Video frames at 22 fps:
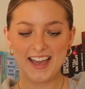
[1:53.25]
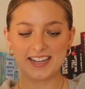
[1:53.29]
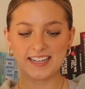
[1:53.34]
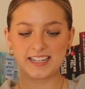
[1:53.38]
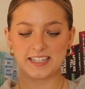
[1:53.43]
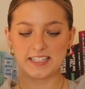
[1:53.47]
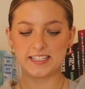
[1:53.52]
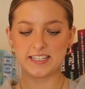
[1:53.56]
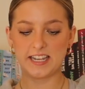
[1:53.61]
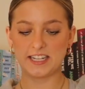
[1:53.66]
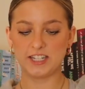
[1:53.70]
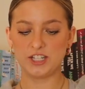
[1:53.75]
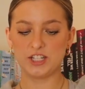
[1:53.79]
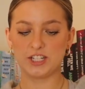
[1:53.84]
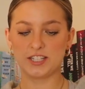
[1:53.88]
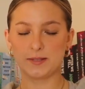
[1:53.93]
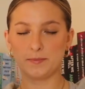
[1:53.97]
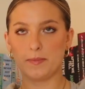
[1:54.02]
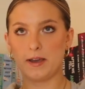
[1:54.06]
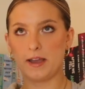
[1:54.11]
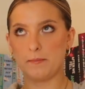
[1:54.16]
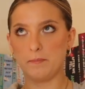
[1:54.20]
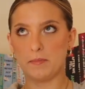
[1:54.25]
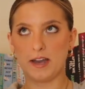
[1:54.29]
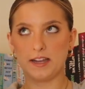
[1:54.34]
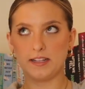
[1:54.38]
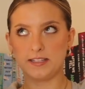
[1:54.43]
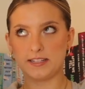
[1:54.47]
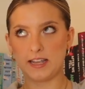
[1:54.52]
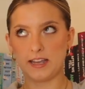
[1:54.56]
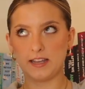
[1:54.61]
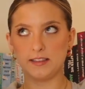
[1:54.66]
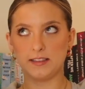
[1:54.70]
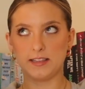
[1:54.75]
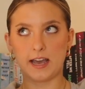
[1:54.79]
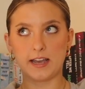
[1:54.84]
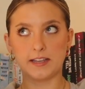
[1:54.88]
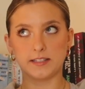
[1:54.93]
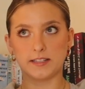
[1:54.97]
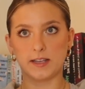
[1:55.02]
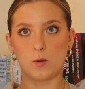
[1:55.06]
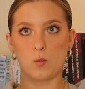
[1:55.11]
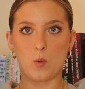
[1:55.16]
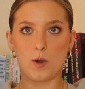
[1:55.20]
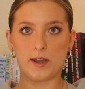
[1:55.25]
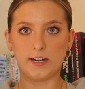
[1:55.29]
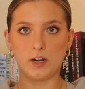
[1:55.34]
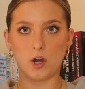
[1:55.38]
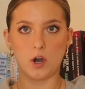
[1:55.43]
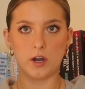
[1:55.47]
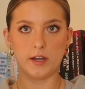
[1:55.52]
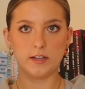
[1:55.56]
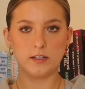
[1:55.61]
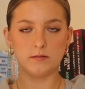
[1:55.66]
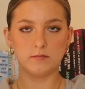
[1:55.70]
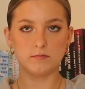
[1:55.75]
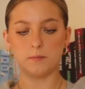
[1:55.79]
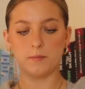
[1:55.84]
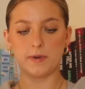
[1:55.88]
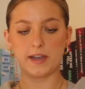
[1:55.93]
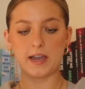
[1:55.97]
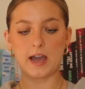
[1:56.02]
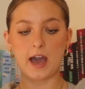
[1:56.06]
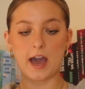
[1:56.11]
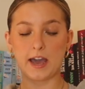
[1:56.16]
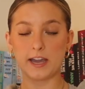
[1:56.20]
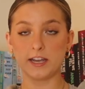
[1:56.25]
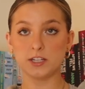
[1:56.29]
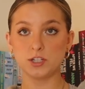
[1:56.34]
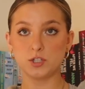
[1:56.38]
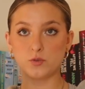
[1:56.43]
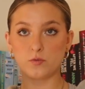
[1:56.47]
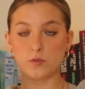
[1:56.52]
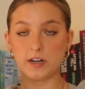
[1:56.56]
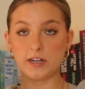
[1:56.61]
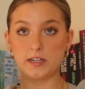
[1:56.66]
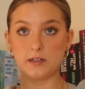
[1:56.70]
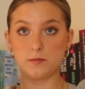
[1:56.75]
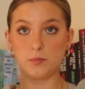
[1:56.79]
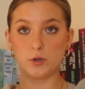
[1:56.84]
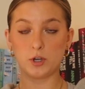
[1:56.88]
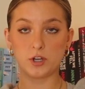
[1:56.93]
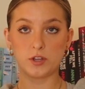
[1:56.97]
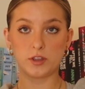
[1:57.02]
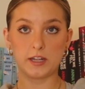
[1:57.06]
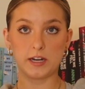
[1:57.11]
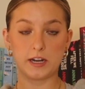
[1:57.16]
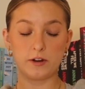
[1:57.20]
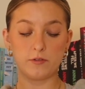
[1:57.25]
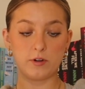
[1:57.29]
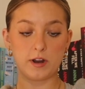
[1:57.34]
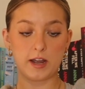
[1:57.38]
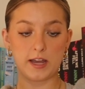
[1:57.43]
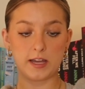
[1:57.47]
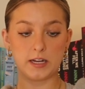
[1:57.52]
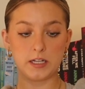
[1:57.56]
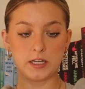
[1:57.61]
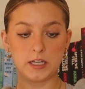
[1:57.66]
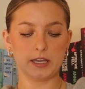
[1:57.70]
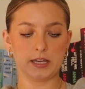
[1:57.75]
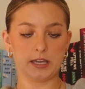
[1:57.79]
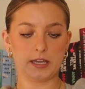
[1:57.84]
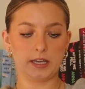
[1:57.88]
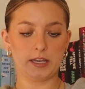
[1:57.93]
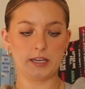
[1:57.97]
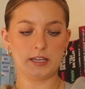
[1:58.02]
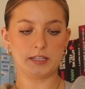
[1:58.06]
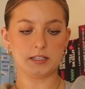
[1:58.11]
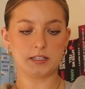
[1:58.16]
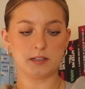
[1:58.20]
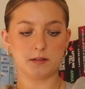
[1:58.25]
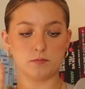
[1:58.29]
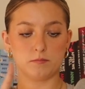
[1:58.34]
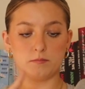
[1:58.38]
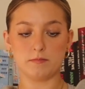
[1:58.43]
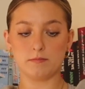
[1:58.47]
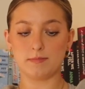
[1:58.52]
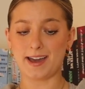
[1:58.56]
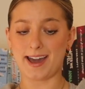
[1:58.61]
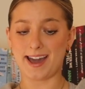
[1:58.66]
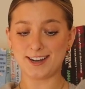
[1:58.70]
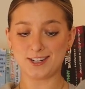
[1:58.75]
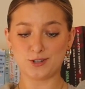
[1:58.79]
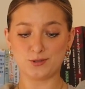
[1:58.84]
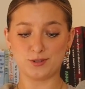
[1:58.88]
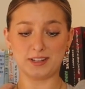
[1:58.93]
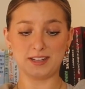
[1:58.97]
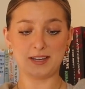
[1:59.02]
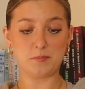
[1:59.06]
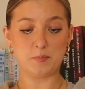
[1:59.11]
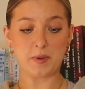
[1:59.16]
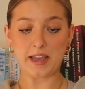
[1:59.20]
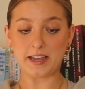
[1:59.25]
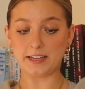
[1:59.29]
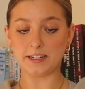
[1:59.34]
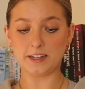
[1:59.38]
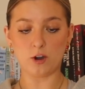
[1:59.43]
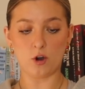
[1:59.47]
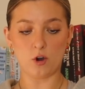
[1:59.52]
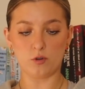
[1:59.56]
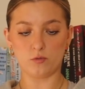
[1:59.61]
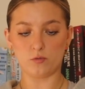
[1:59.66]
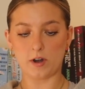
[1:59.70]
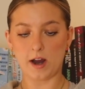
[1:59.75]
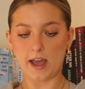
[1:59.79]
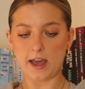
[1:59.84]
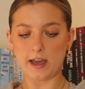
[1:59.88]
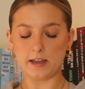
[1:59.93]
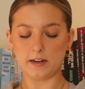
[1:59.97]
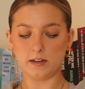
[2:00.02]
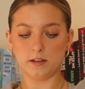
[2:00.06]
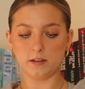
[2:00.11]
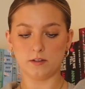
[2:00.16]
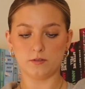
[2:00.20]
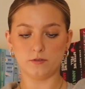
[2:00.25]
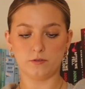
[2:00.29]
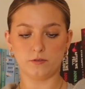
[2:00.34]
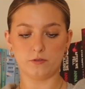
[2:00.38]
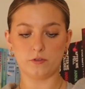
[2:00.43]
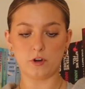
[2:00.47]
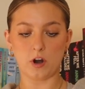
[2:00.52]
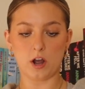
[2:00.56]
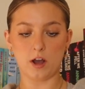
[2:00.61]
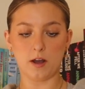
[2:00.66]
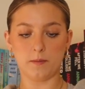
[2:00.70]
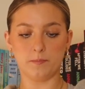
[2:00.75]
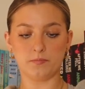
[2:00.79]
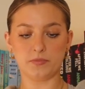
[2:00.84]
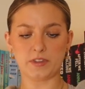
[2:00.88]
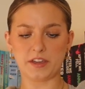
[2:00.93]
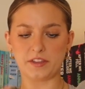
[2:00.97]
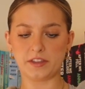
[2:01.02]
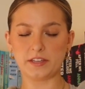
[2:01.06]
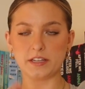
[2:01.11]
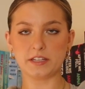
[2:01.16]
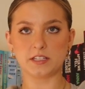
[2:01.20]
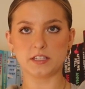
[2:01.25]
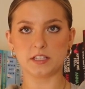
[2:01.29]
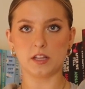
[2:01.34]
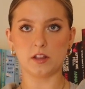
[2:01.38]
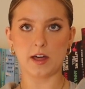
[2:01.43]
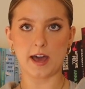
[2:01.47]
Because my mindset in that is like, why not? My highest rated book that I read is actually Paint It All Red from, I think it's the